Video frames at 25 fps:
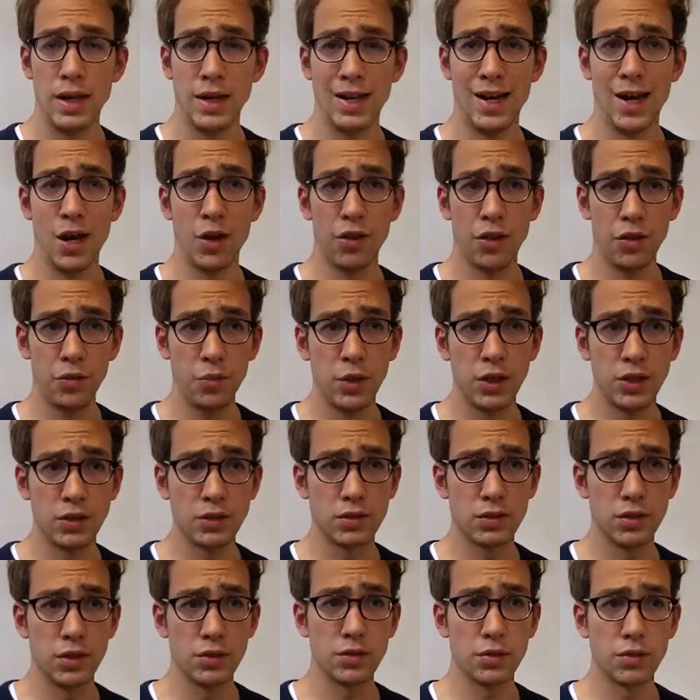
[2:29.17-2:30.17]
Now, that
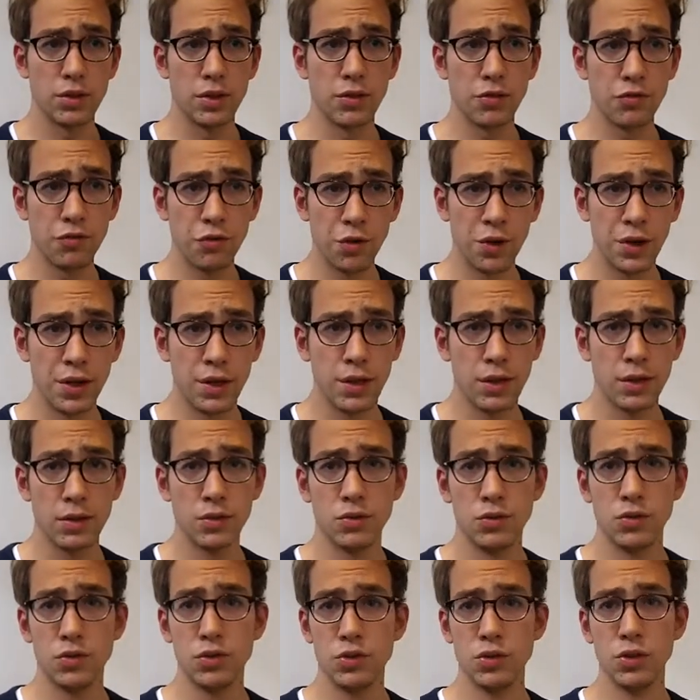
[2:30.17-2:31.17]
means not only free
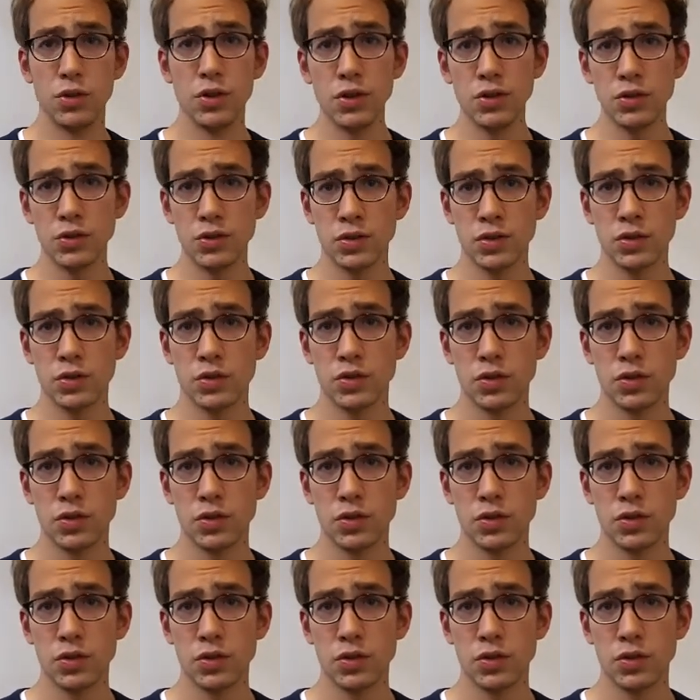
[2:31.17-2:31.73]
to students,